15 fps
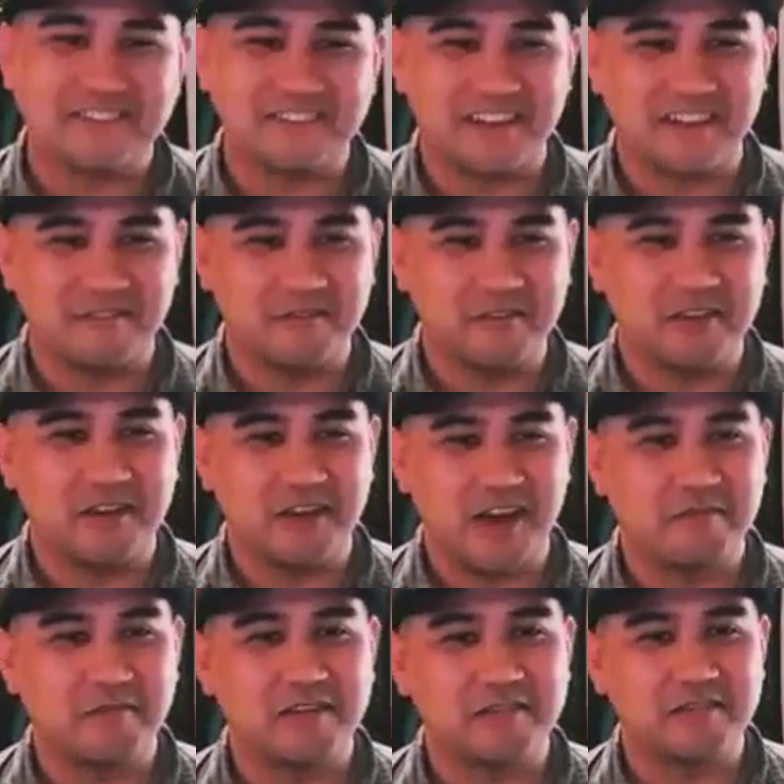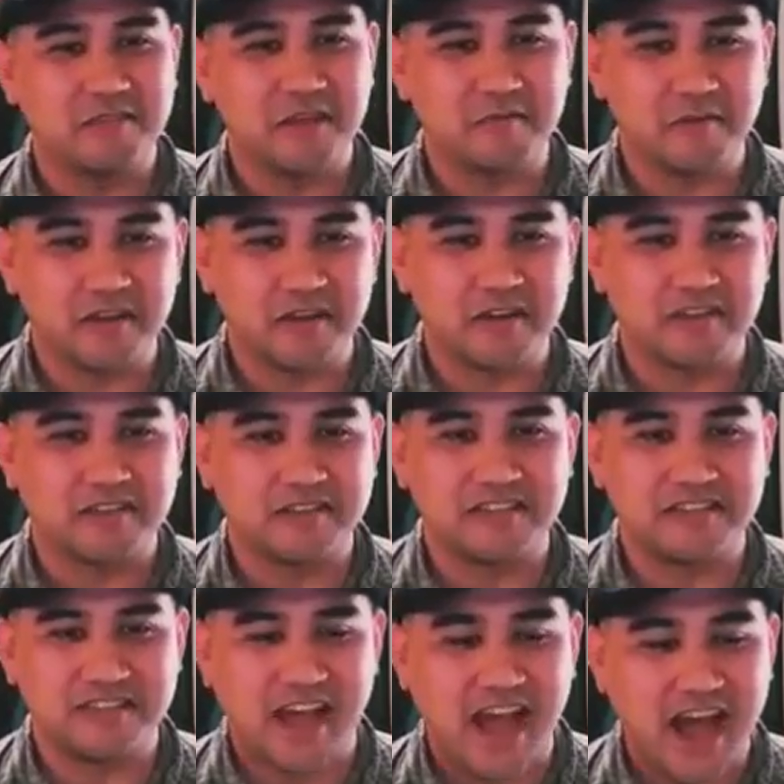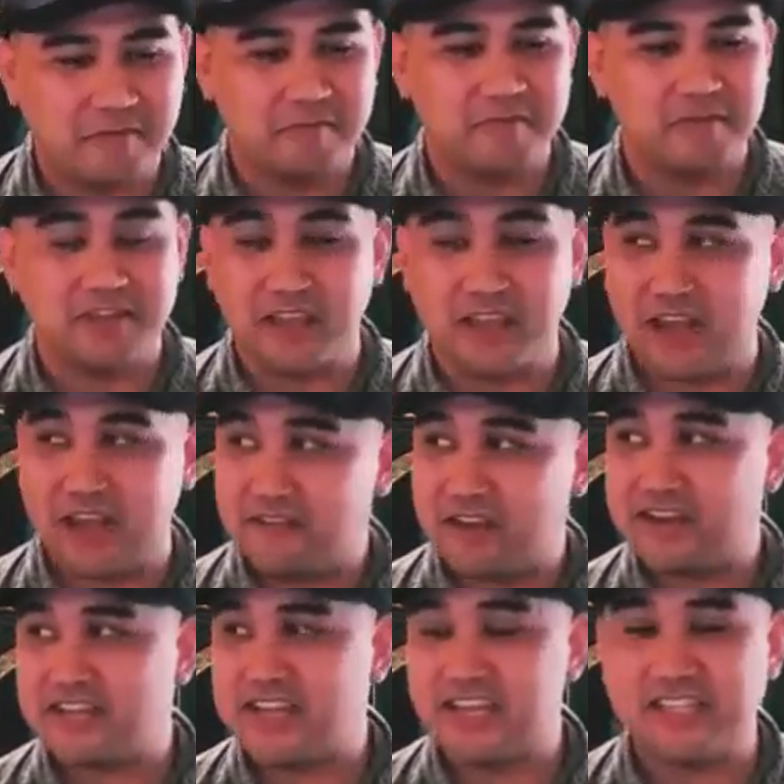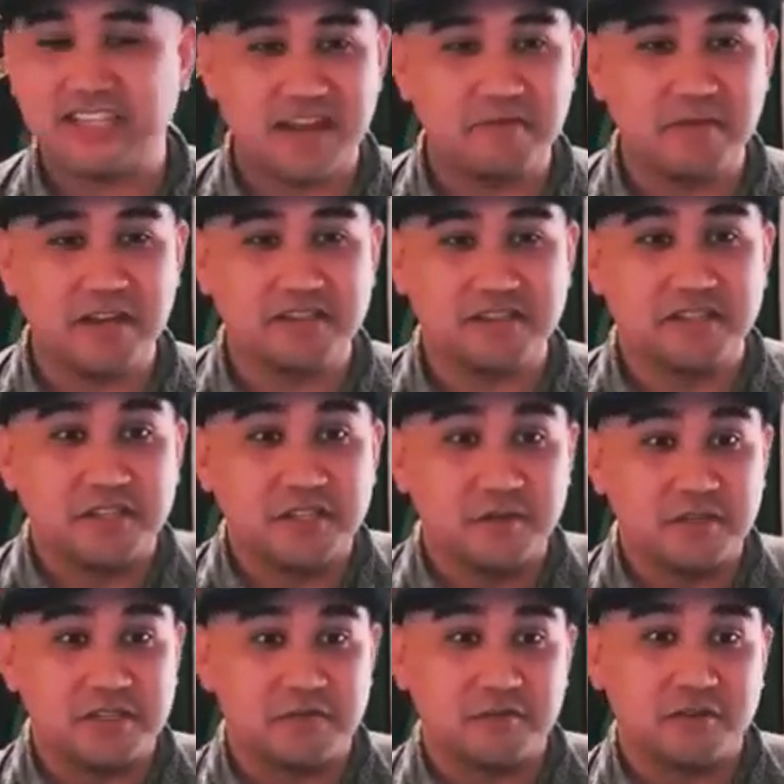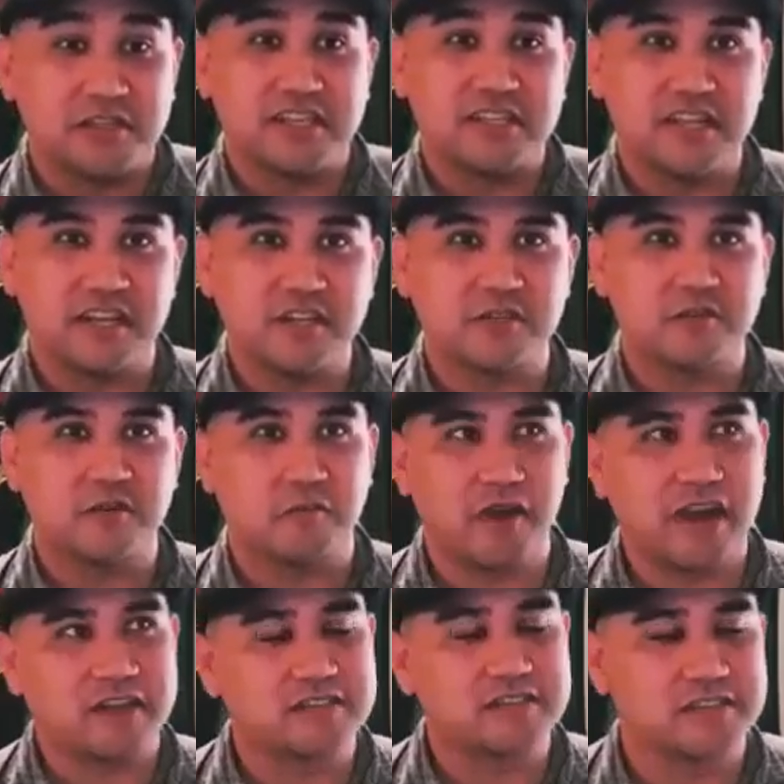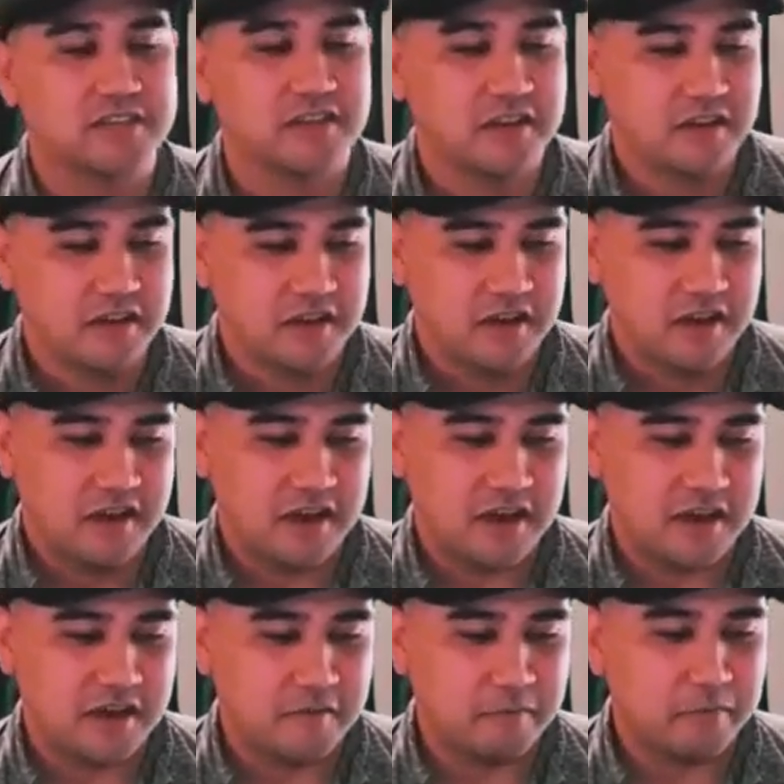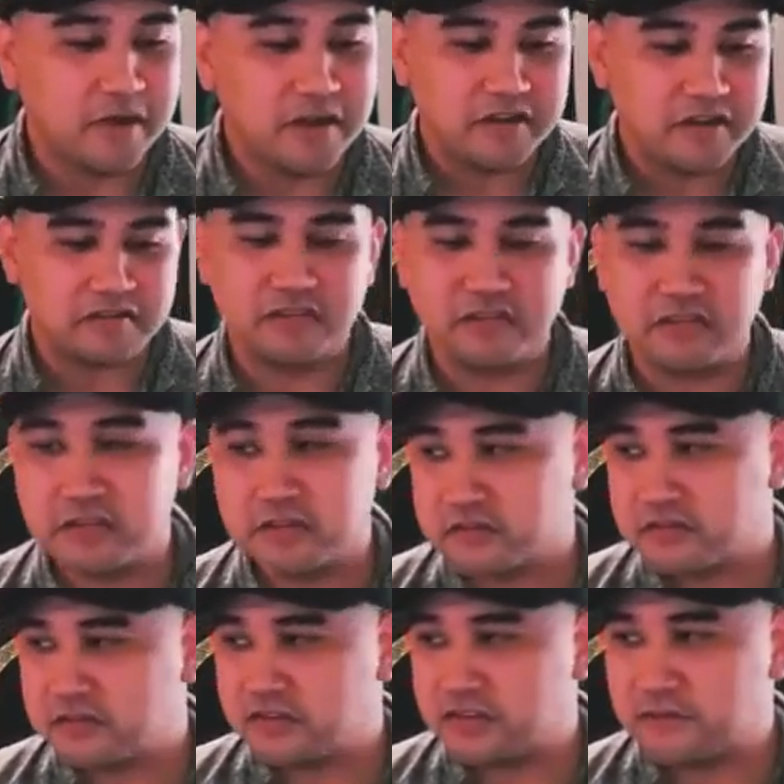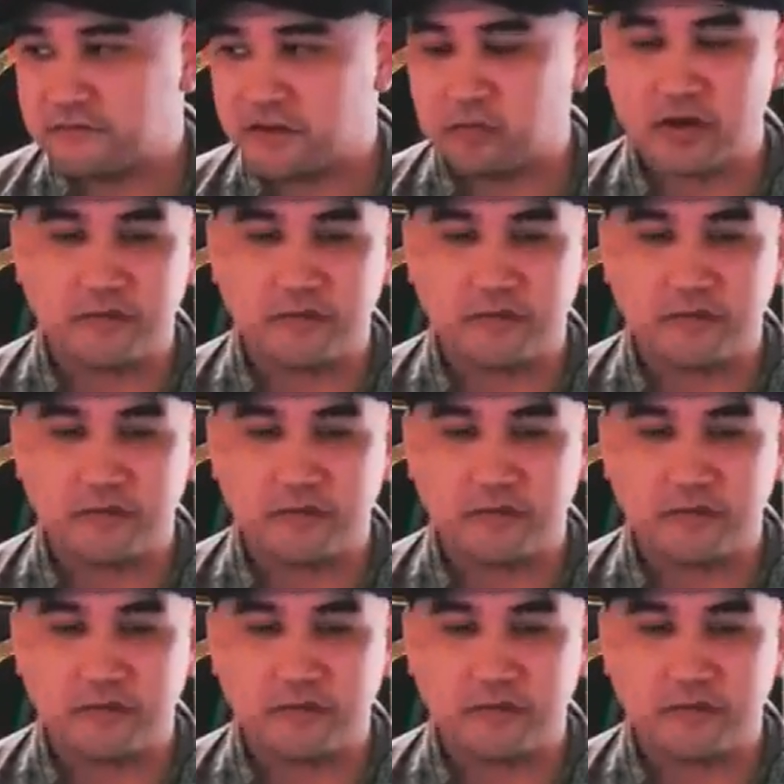like really common to stop and be like, I'm going to take 10 minutes to do this really intentional practice. But it's this tea from one of